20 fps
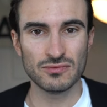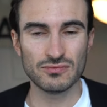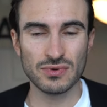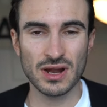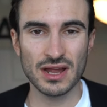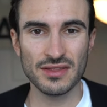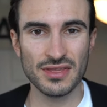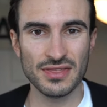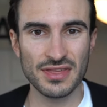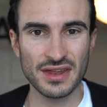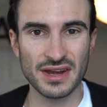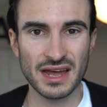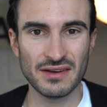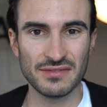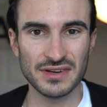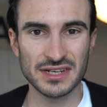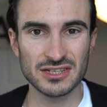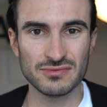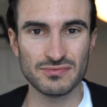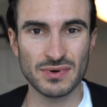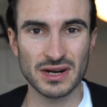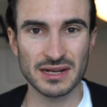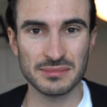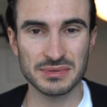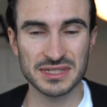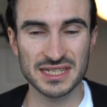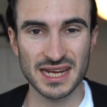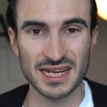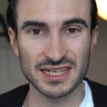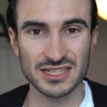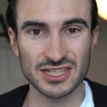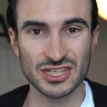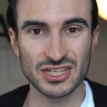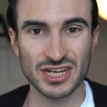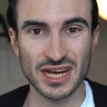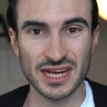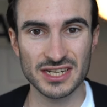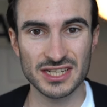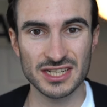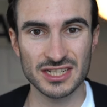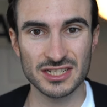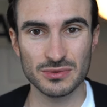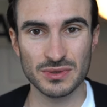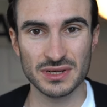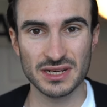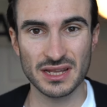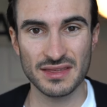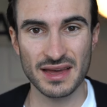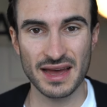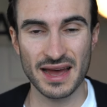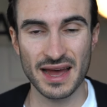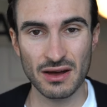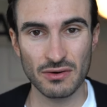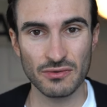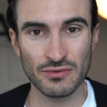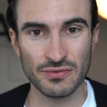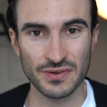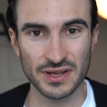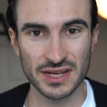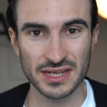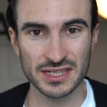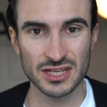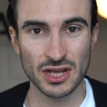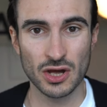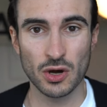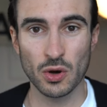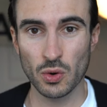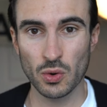Rather than having to run upstairs to change into another outfit